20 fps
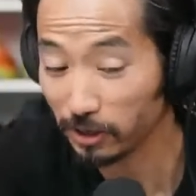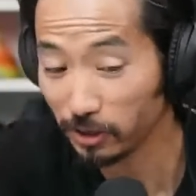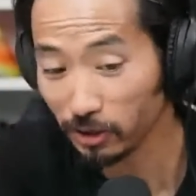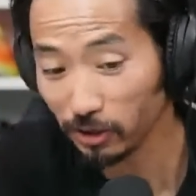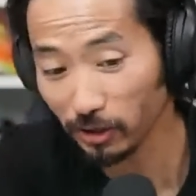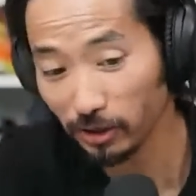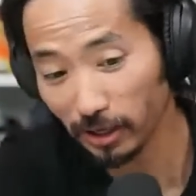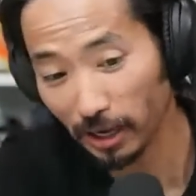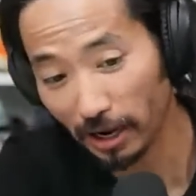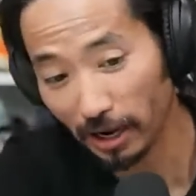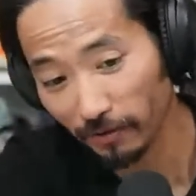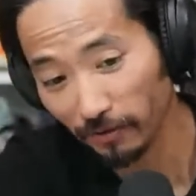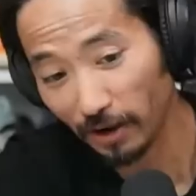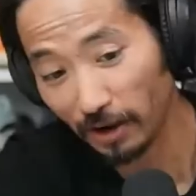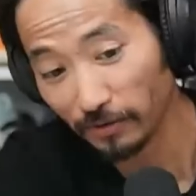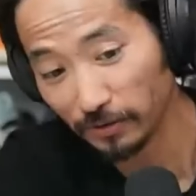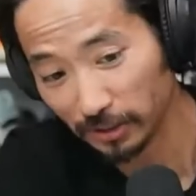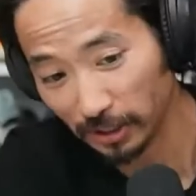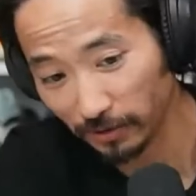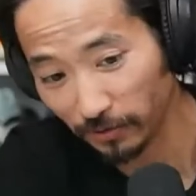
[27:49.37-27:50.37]
you know, I,
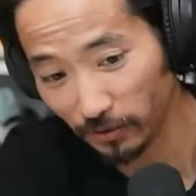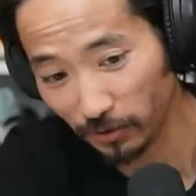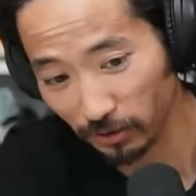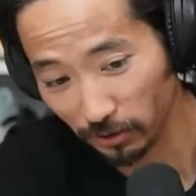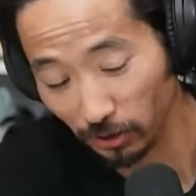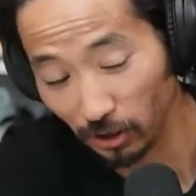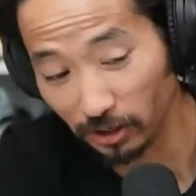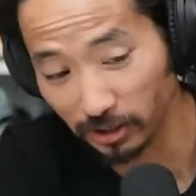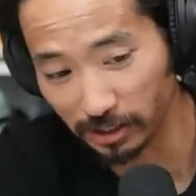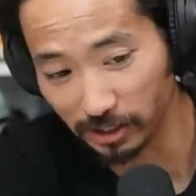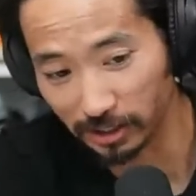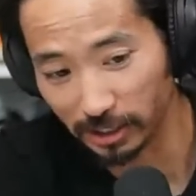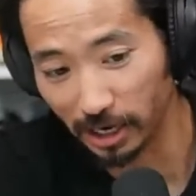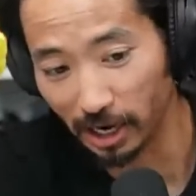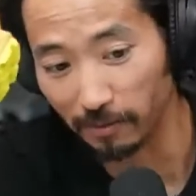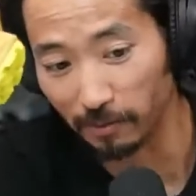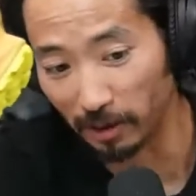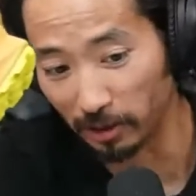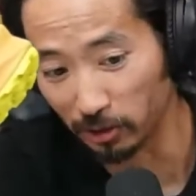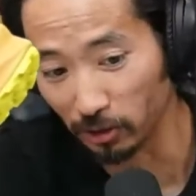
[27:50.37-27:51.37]
have said for the longest
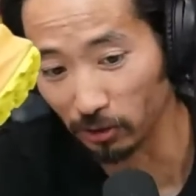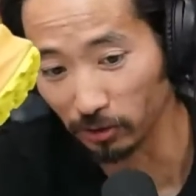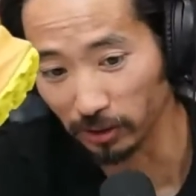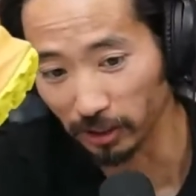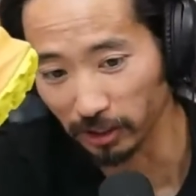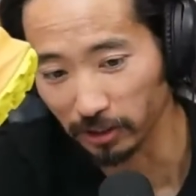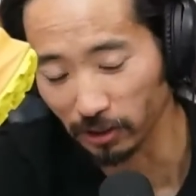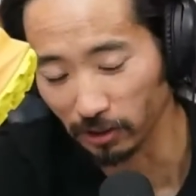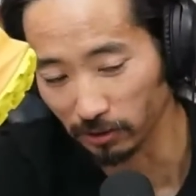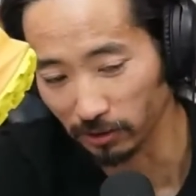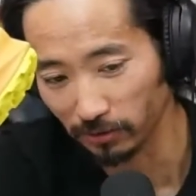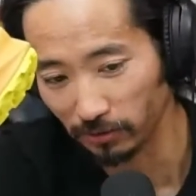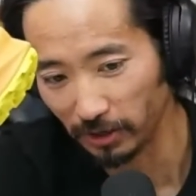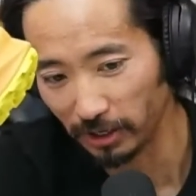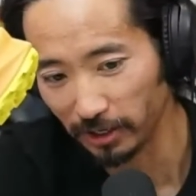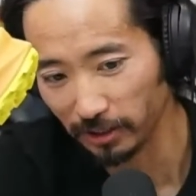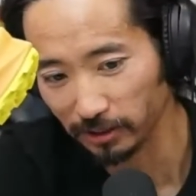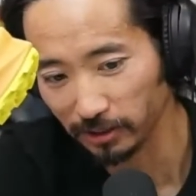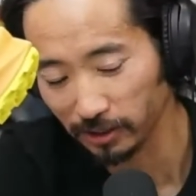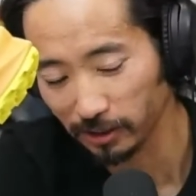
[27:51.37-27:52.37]
time I don't like color
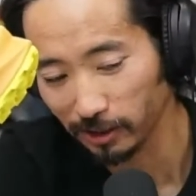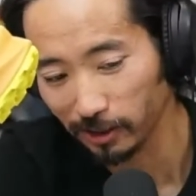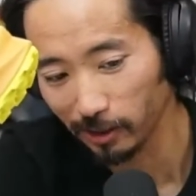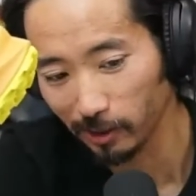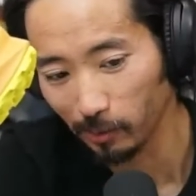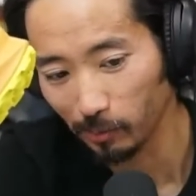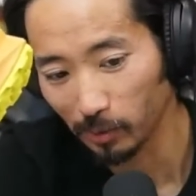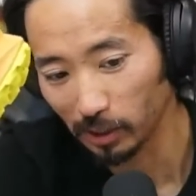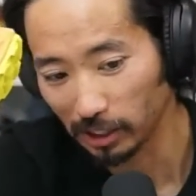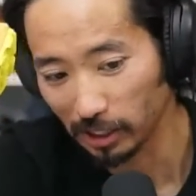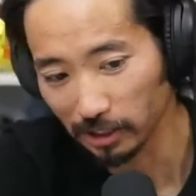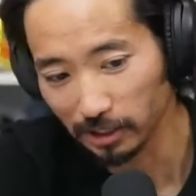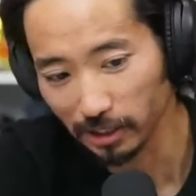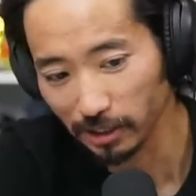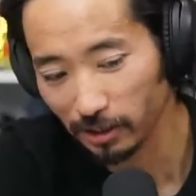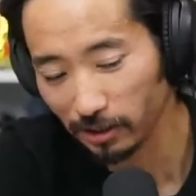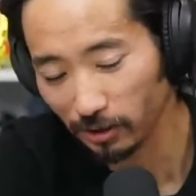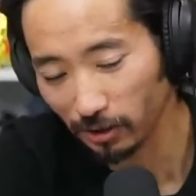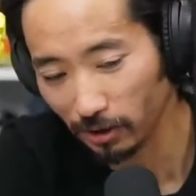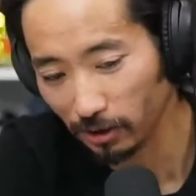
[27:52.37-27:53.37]
fades, but they
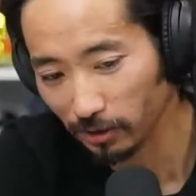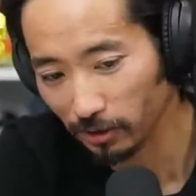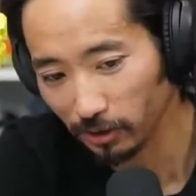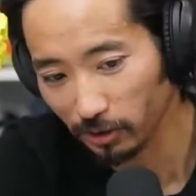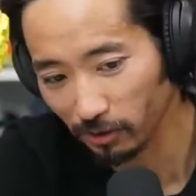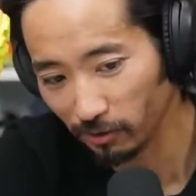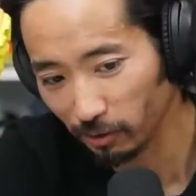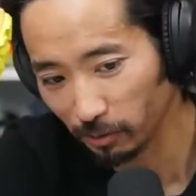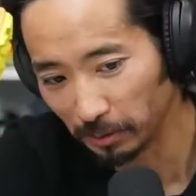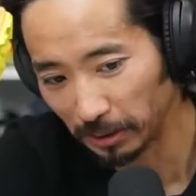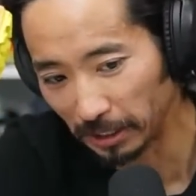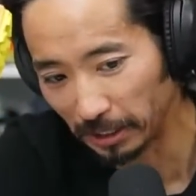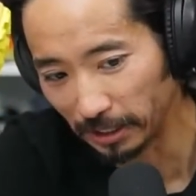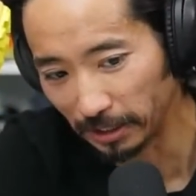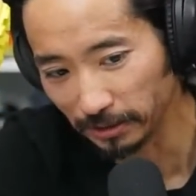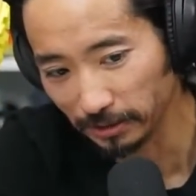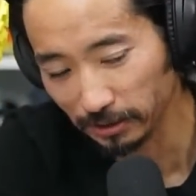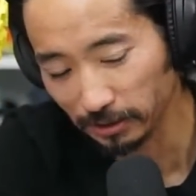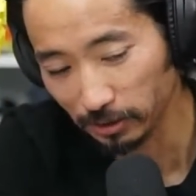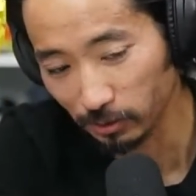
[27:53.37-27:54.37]
did it on the Nova
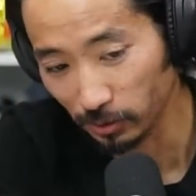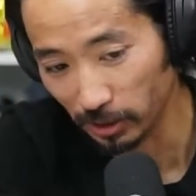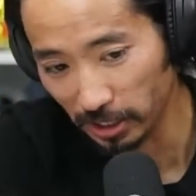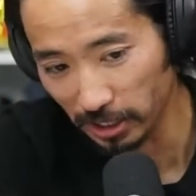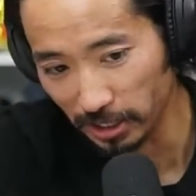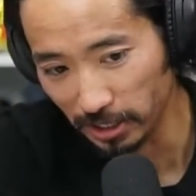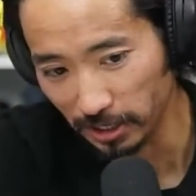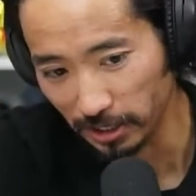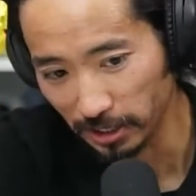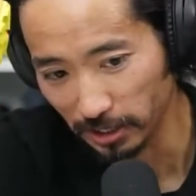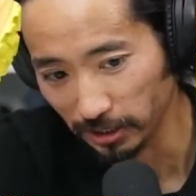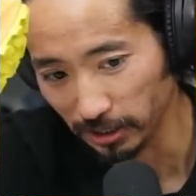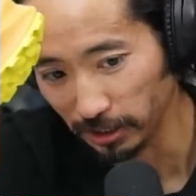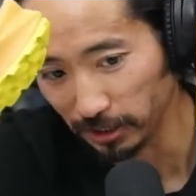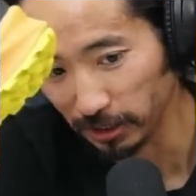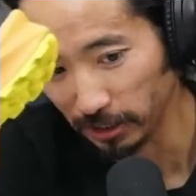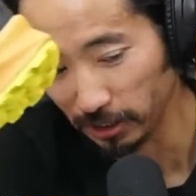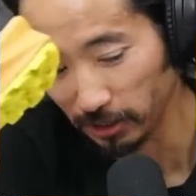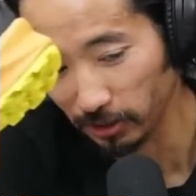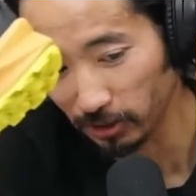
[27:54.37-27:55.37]
Blast three, and
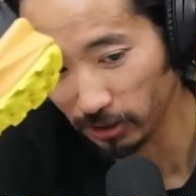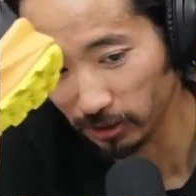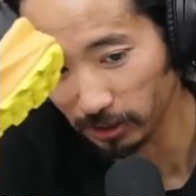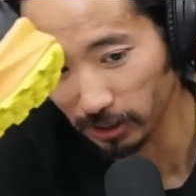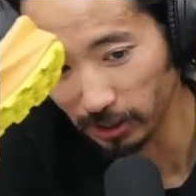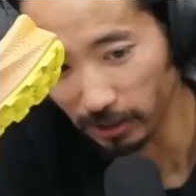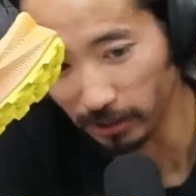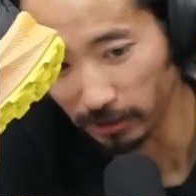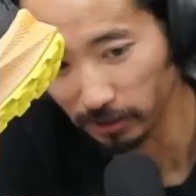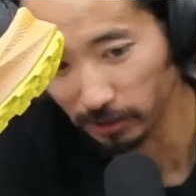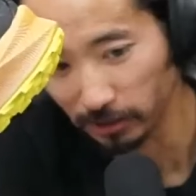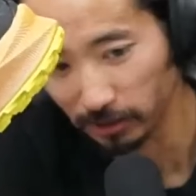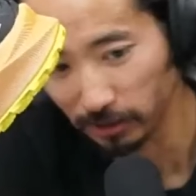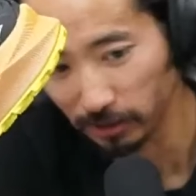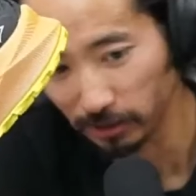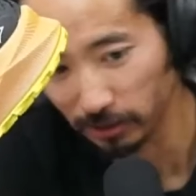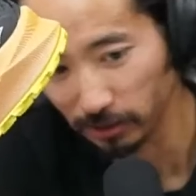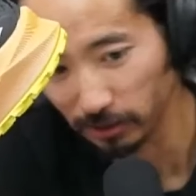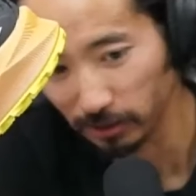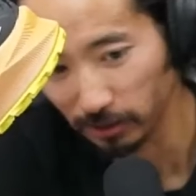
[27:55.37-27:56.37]
they did it on
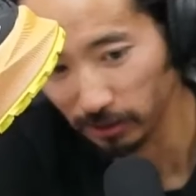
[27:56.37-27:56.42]
this,